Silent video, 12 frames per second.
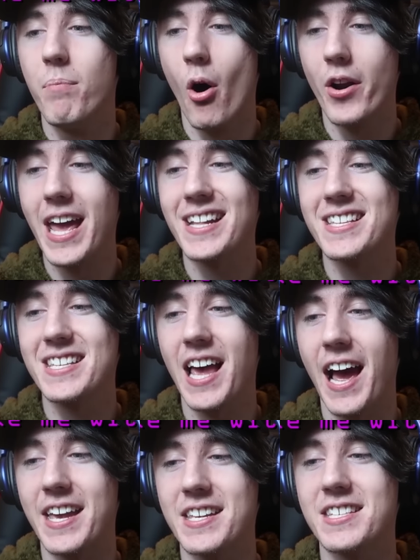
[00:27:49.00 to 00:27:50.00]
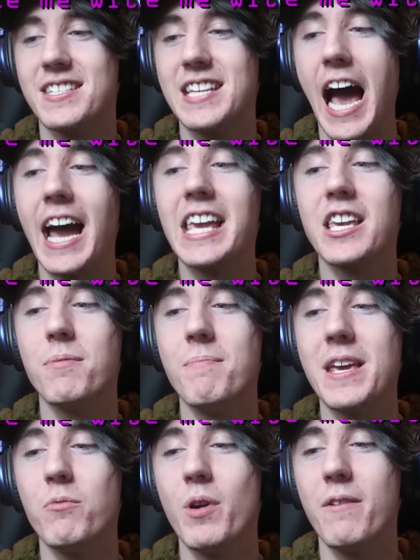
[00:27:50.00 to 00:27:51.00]
Bonnet says, take
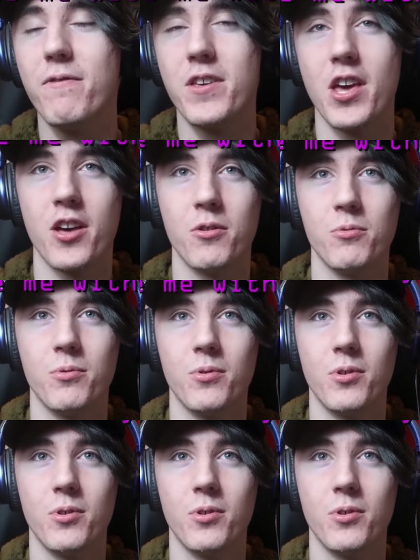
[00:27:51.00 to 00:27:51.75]
me with you.